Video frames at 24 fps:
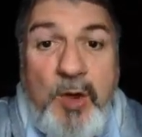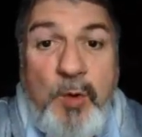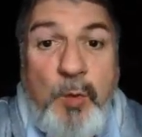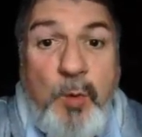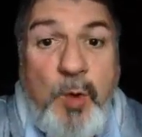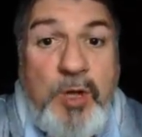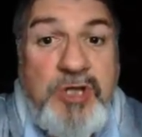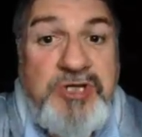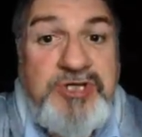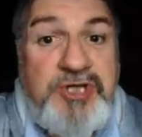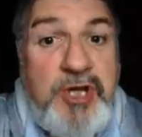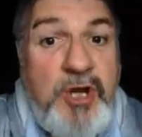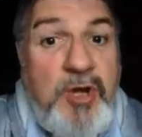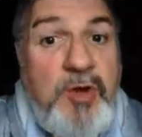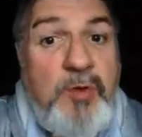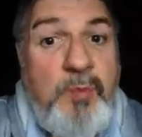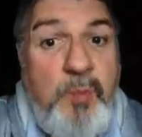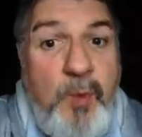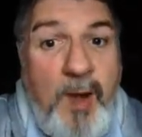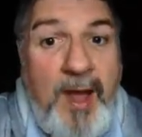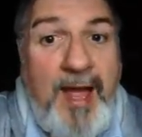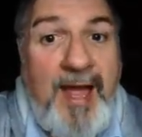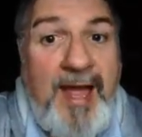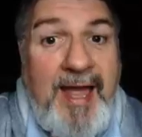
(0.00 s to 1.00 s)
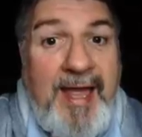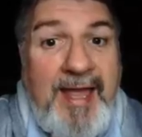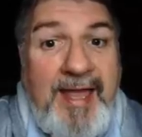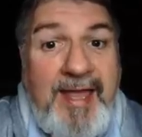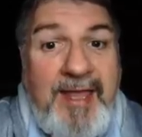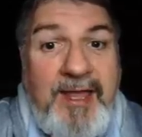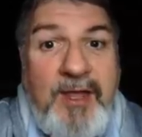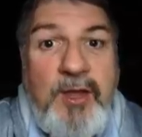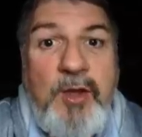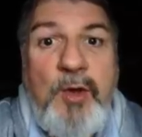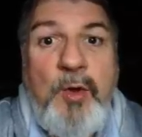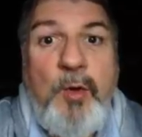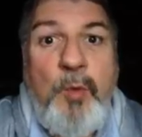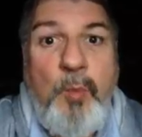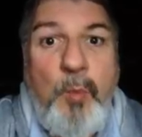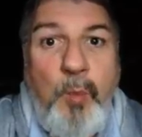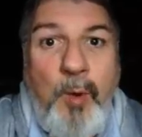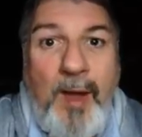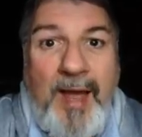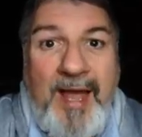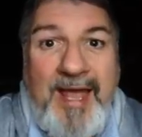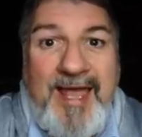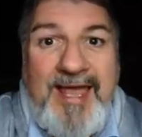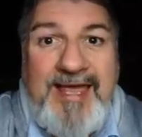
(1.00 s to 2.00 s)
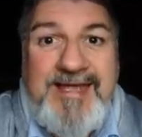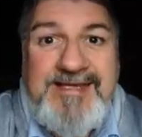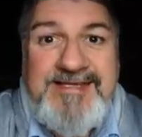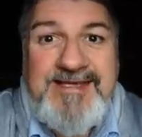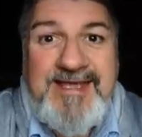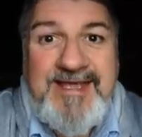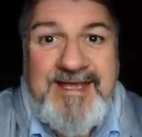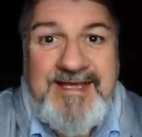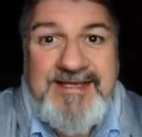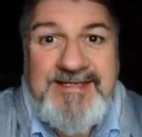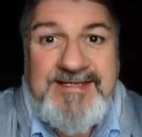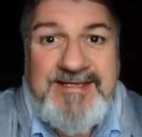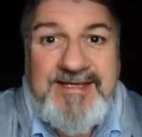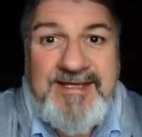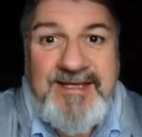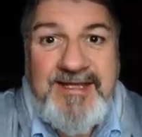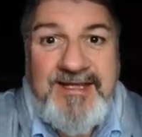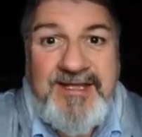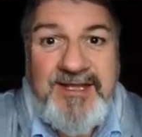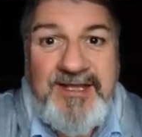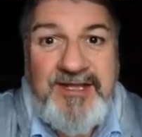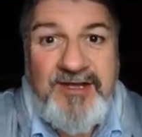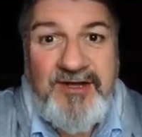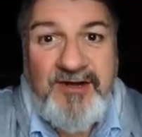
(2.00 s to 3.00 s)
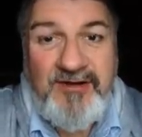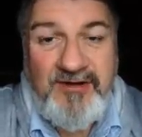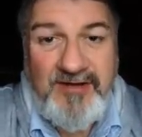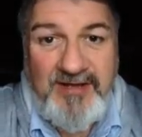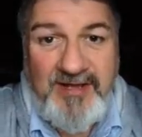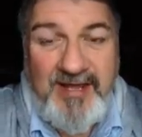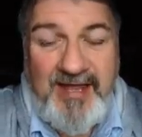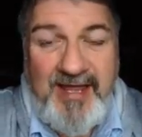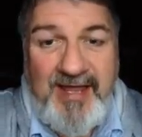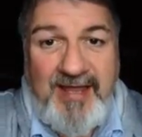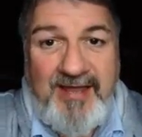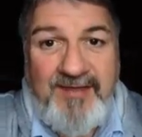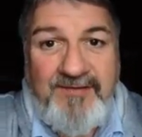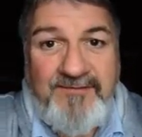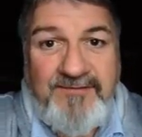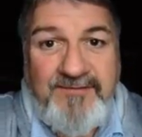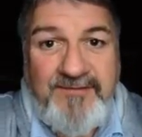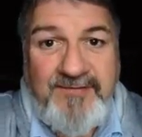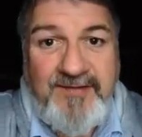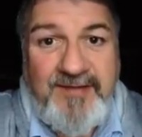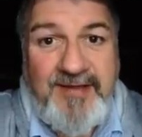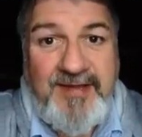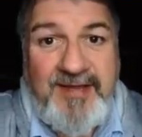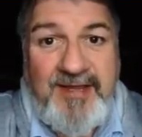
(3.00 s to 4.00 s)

What's your why? Why is it that you're alive?